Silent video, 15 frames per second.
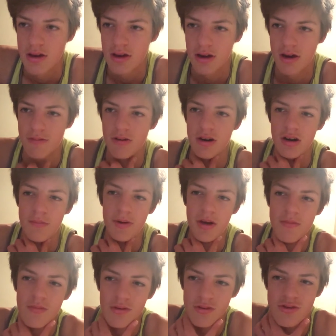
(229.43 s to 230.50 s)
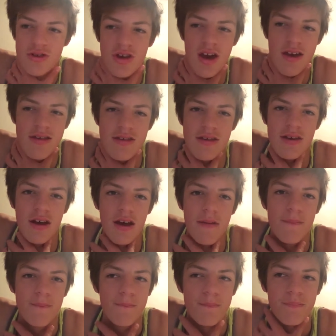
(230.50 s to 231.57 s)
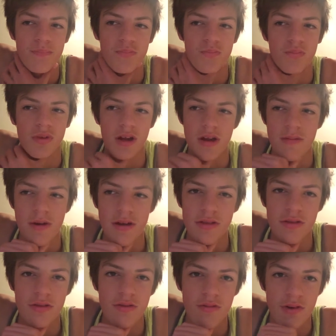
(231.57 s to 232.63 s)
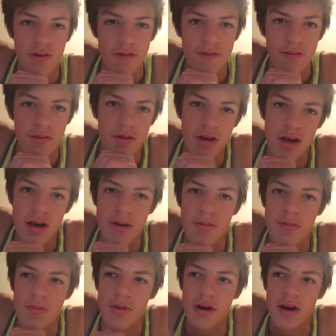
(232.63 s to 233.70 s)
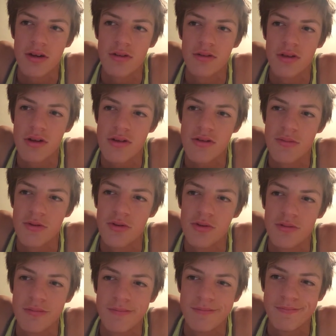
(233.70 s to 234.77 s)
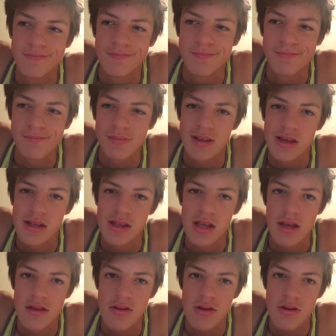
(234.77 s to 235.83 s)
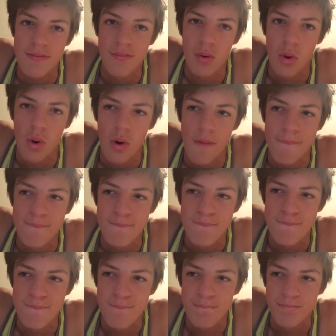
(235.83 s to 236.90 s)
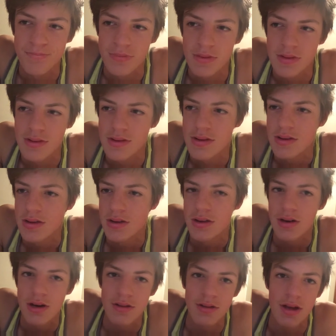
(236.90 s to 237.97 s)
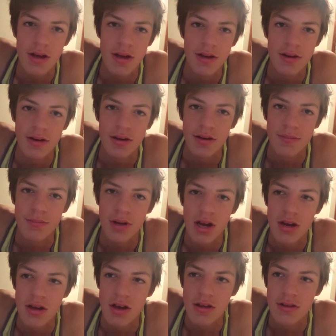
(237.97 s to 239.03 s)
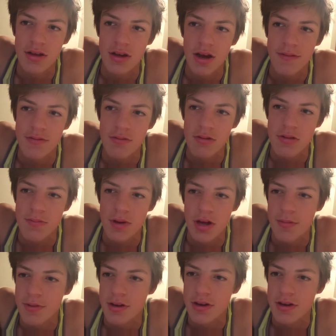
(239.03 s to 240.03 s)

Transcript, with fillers: wanted to play more chess, and I played about 3 or 4 games, but I lost them all. That's just poor. And then afterwards played a bit of